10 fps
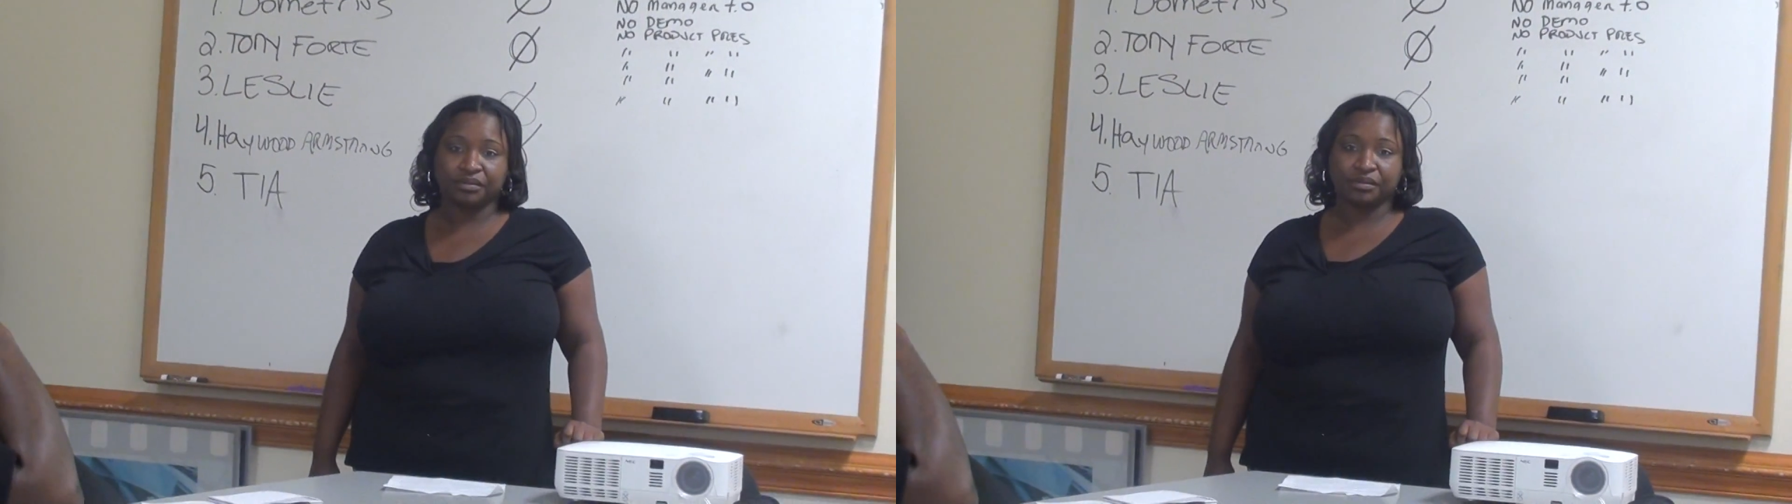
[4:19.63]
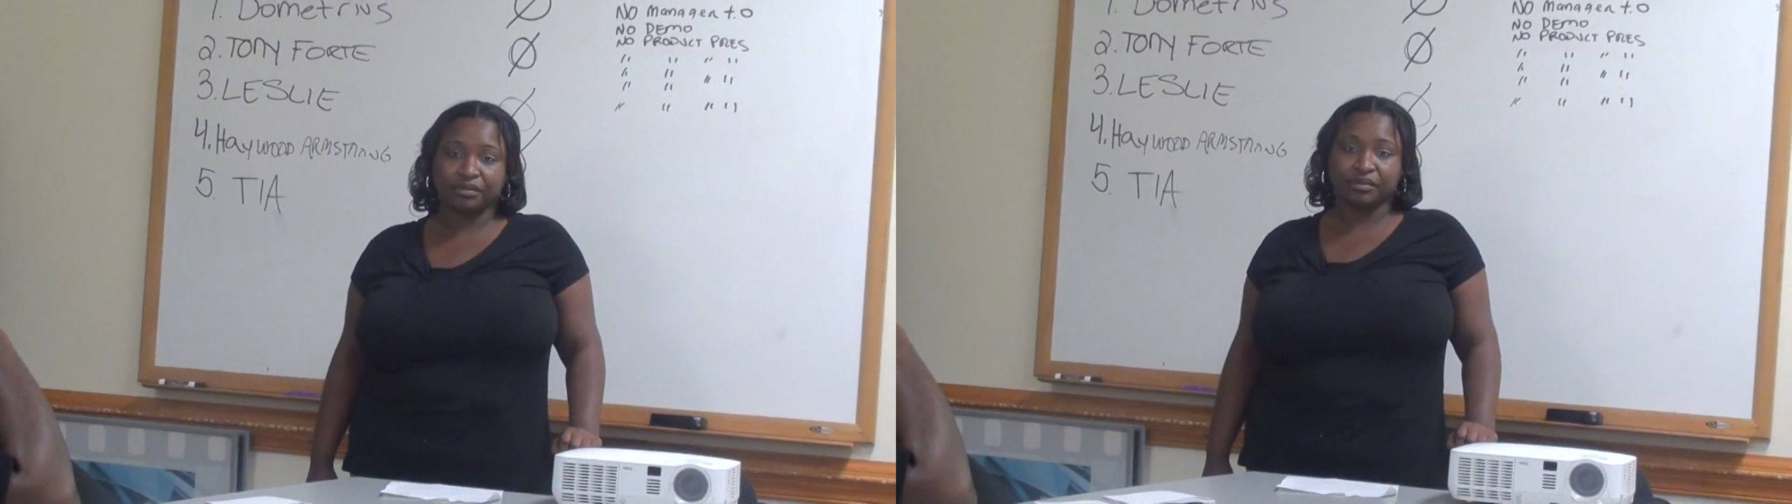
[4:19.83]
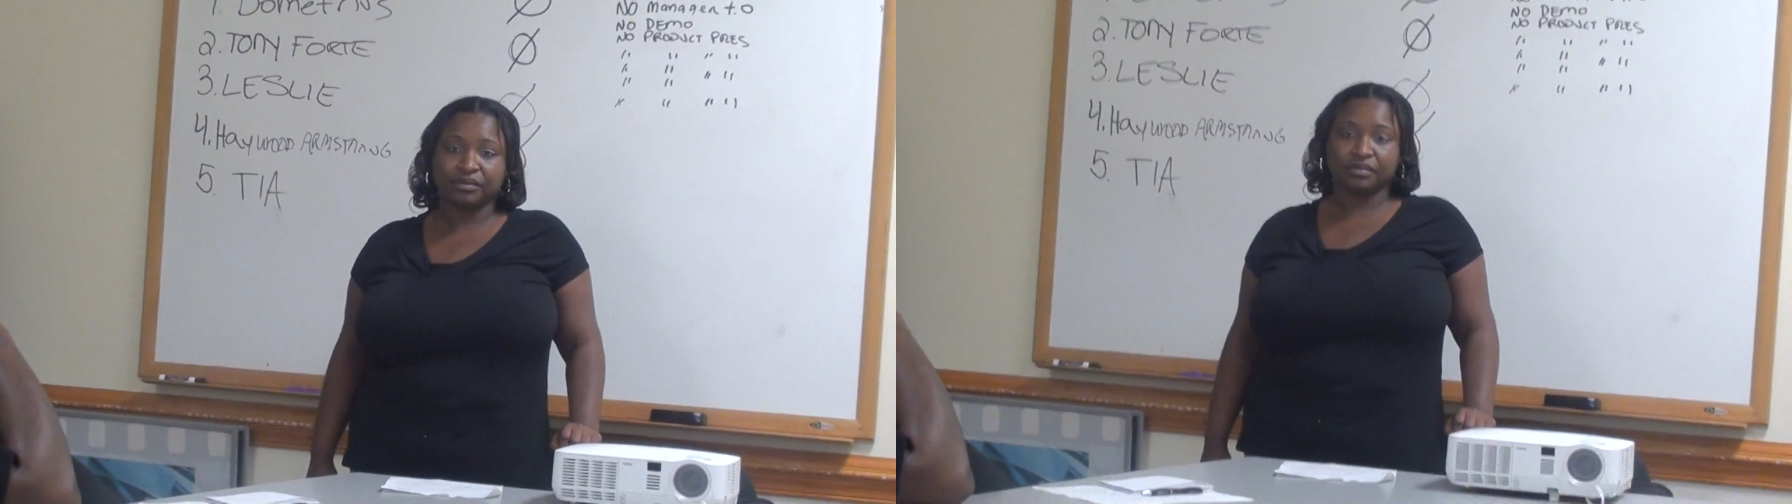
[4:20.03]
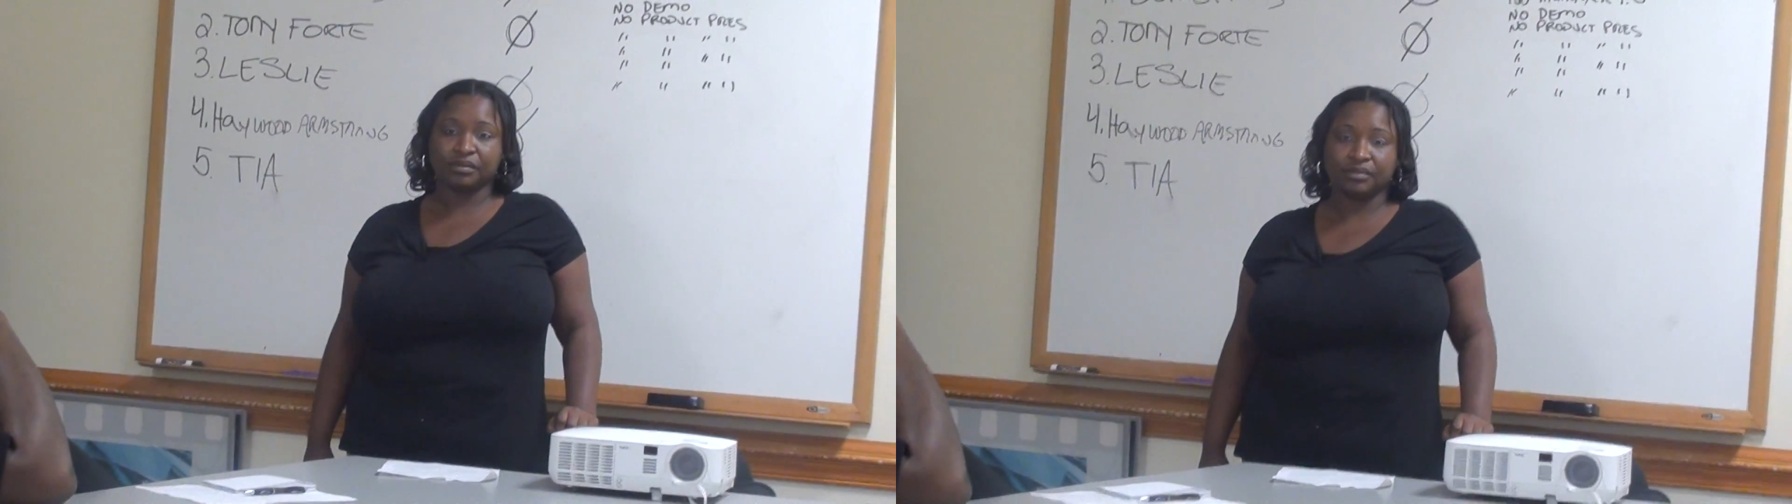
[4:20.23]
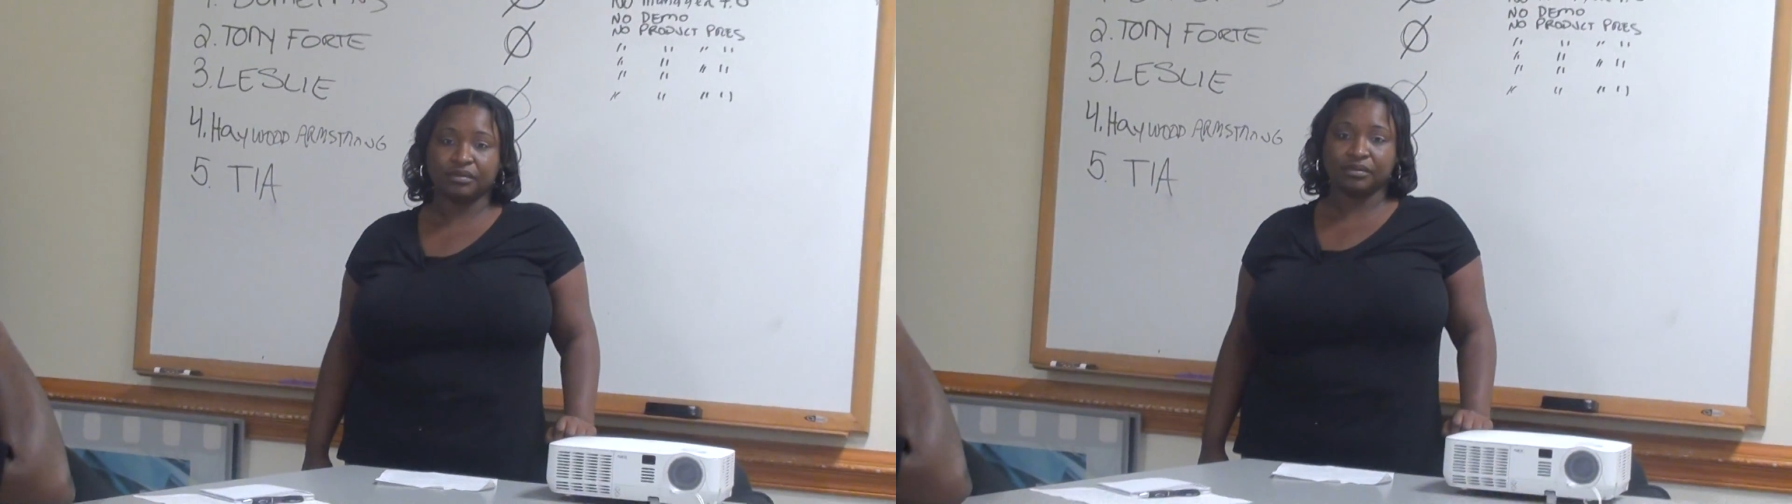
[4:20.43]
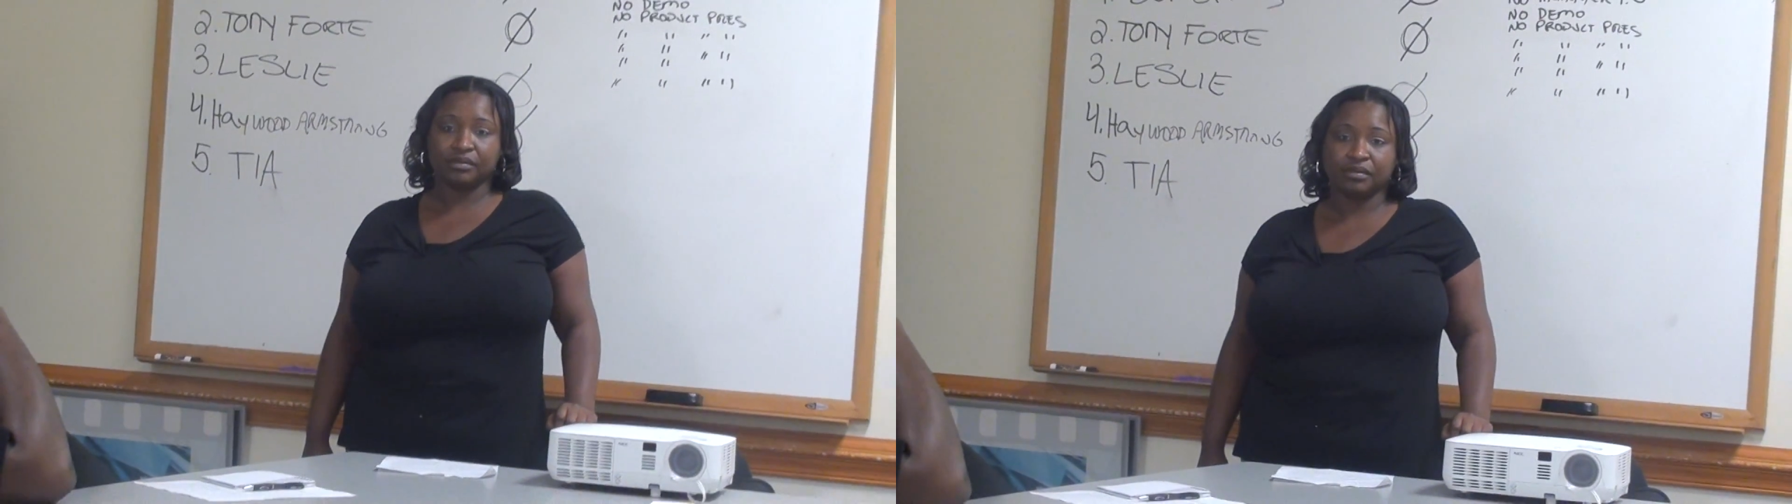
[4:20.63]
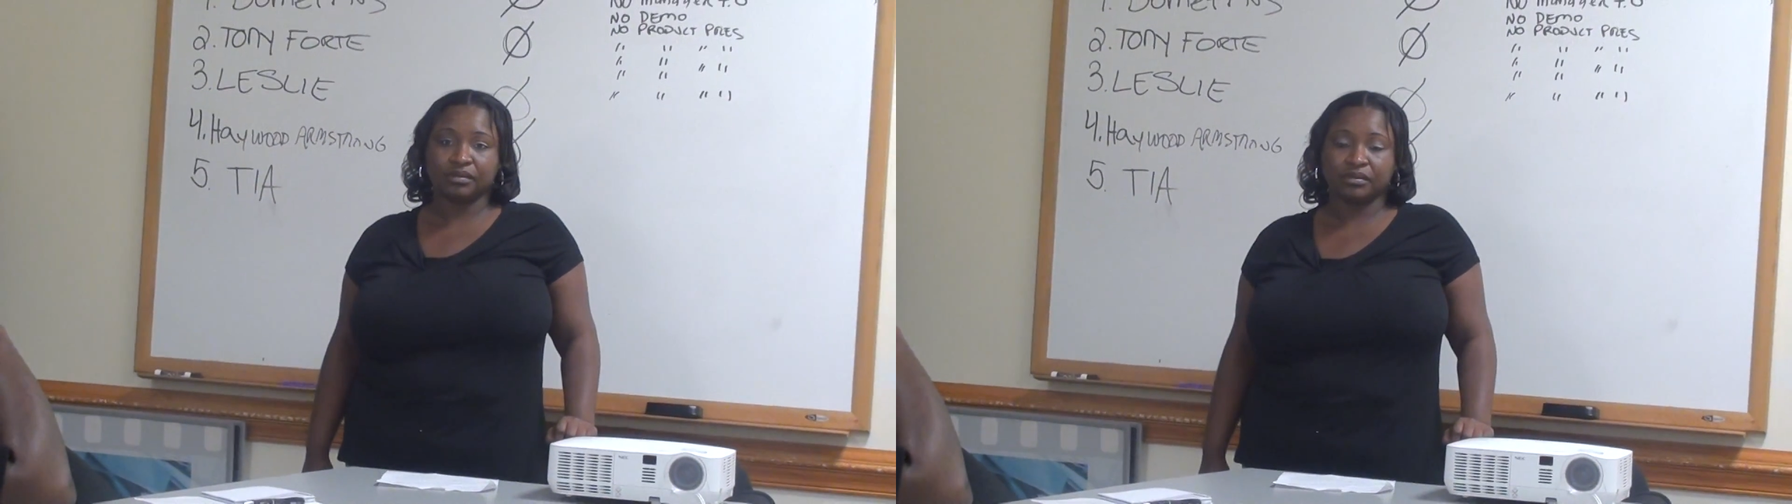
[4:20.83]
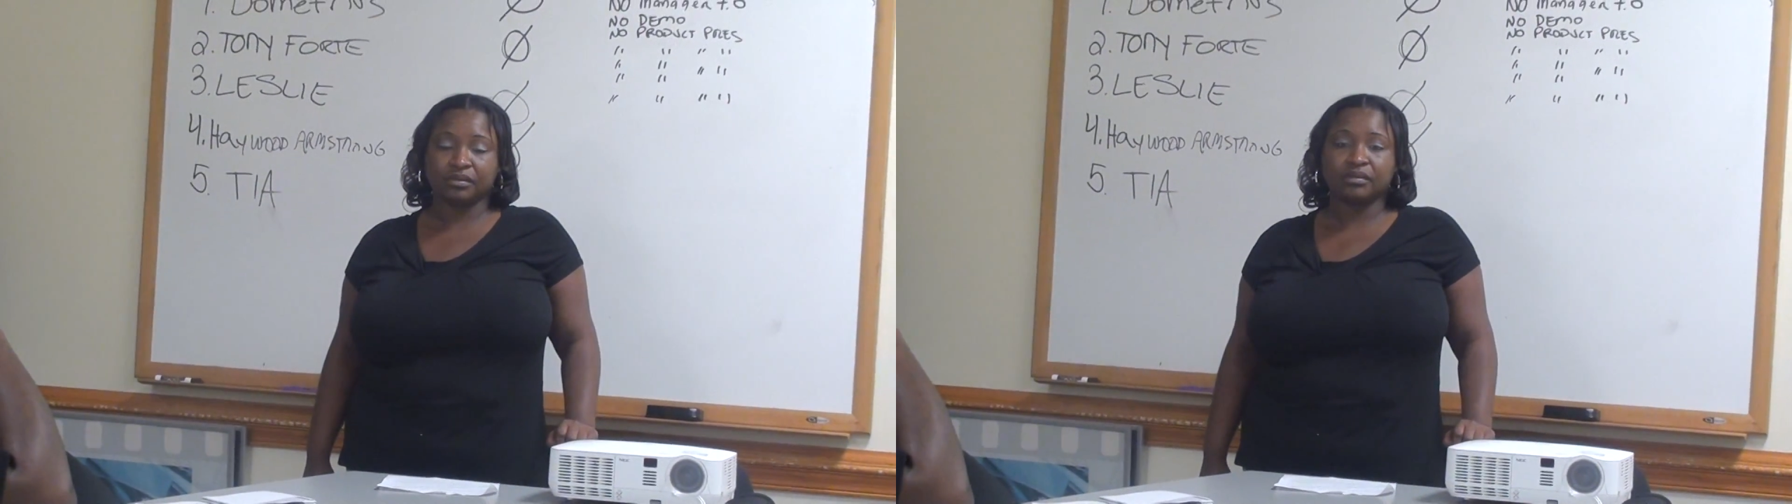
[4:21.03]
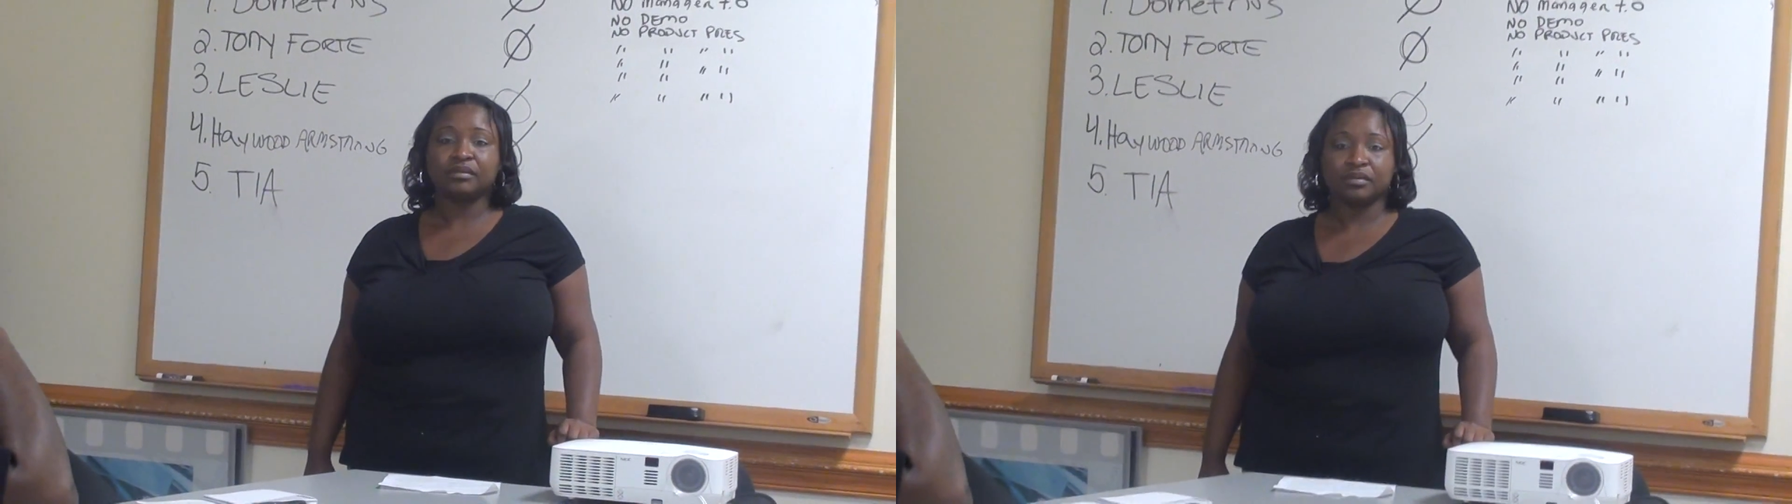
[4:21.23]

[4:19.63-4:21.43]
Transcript: skipped some steps in the process